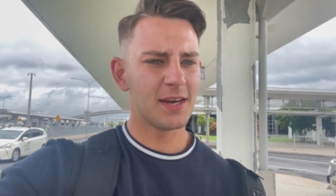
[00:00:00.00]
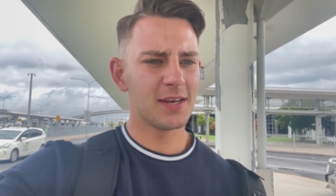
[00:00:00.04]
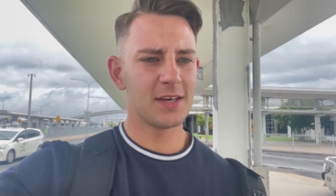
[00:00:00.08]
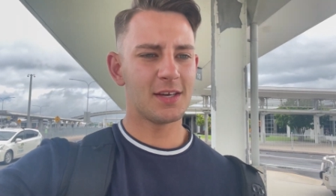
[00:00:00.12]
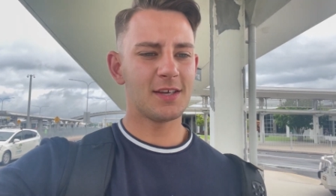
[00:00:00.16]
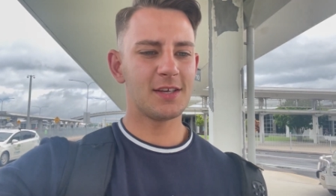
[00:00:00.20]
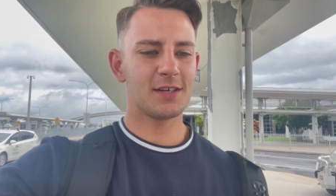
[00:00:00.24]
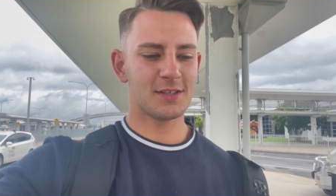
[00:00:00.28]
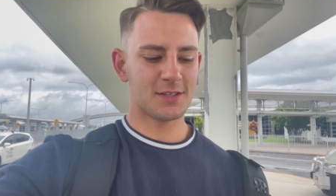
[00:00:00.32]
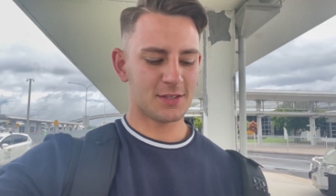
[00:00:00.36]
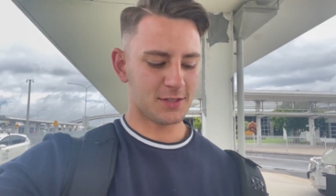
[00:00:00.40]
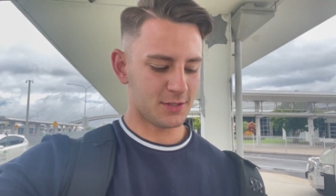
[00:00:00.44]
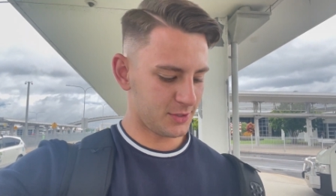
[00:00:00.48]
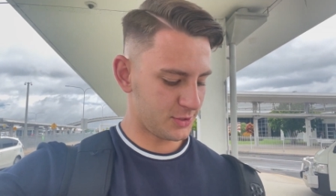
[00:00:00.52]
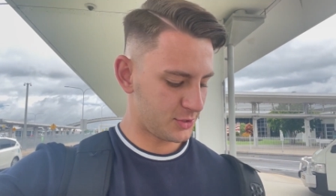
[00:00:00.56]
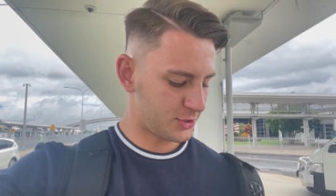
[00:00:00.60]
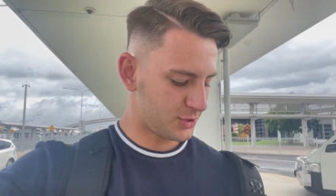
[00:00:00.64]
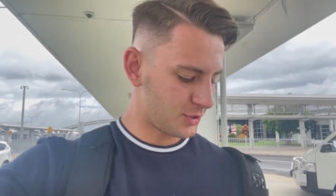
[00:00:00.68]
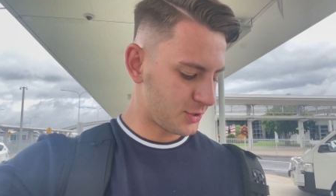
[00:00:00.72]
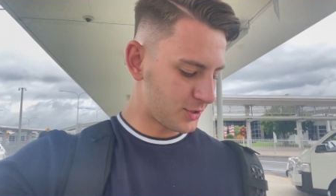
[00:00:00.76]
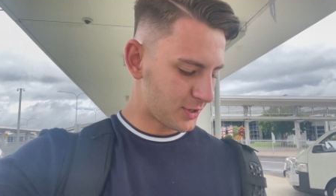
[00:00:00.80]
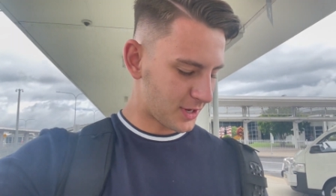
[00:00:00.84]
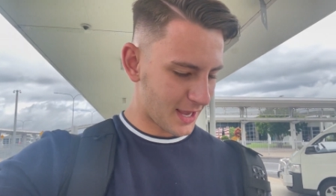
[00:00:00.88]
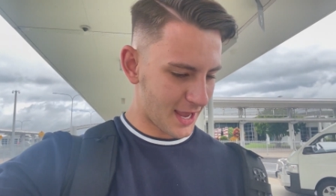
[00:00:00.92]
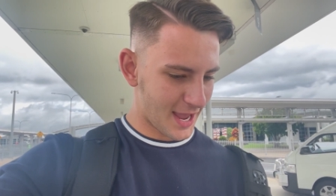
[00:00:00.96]
it
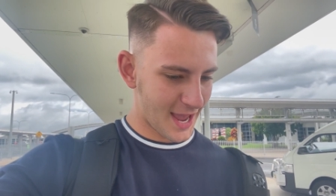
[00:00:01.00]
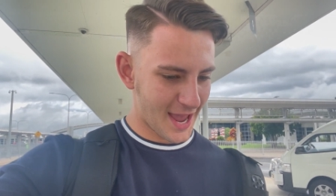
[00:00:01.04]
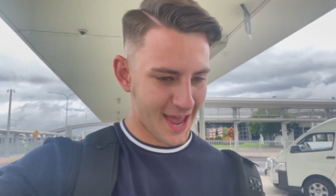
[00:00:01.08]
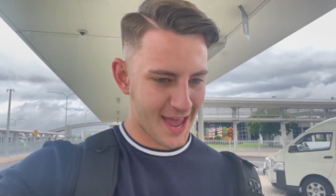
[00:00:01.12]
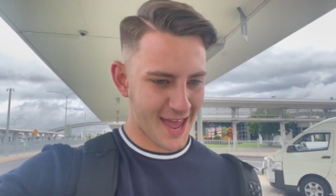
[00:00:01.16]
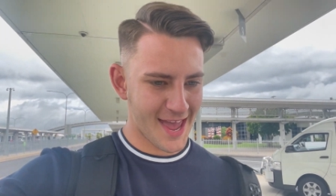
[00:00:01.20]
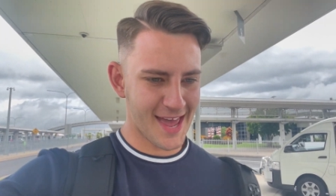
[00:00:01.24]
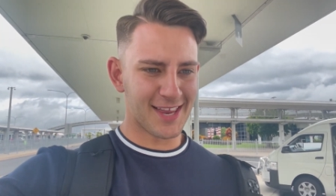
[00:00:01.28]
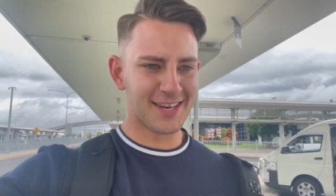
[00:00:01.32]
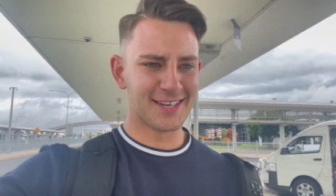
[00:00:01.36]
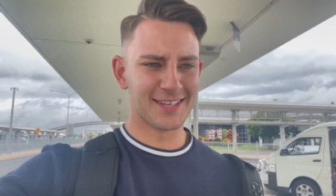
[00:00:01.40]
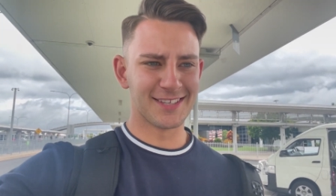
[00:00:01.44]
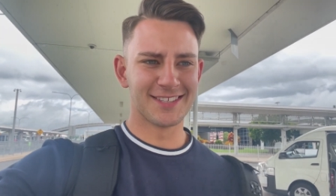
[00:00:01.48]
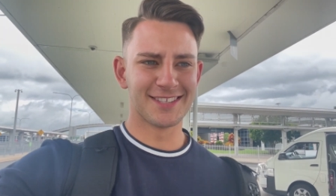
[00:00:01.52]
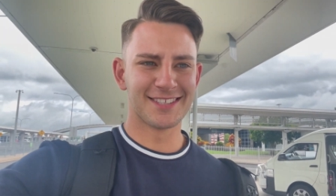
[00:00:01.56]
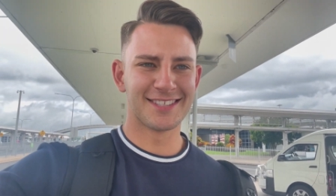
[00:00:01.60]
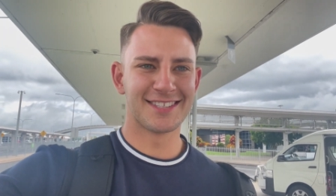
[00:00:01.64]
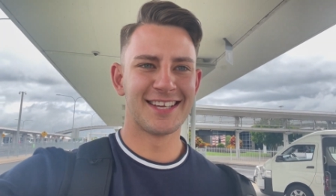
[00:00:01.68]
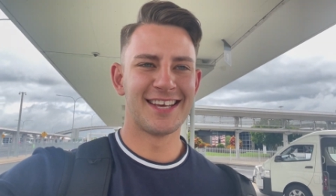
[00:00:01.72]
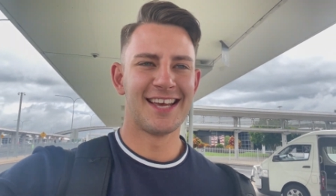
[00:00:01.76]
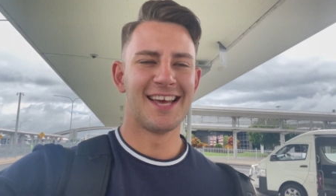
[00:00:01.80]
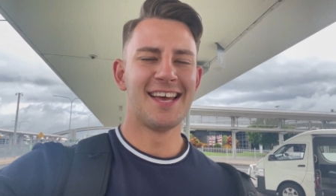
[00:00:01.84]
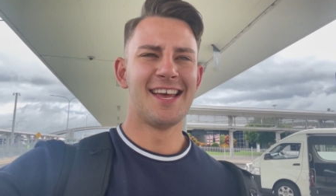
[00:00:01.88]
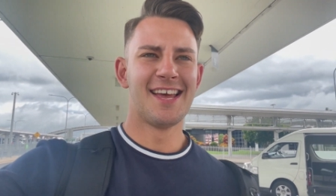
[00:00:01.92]
to Cairns,